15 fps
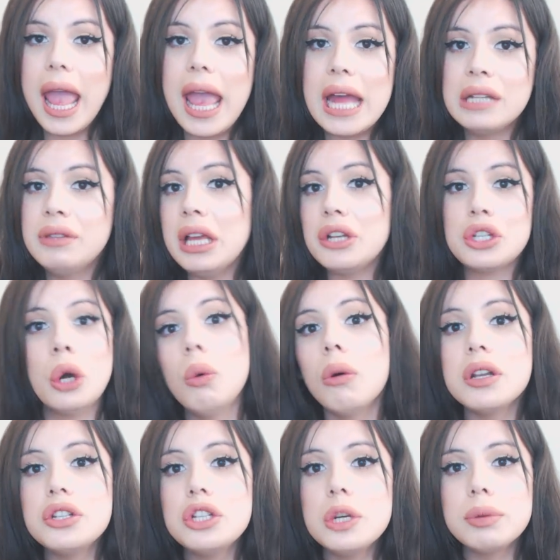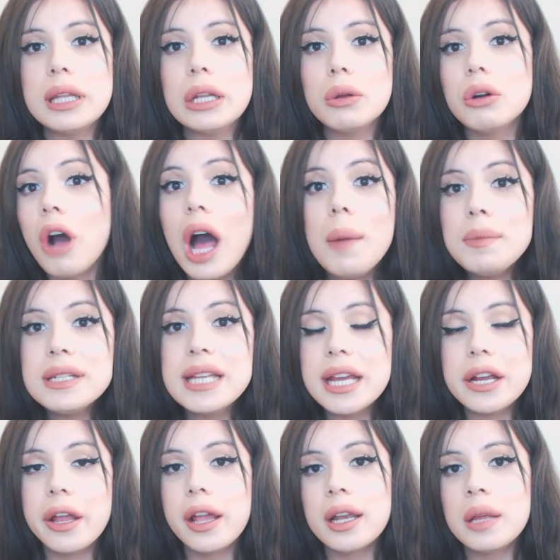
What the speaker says: and they don't want to do political commentary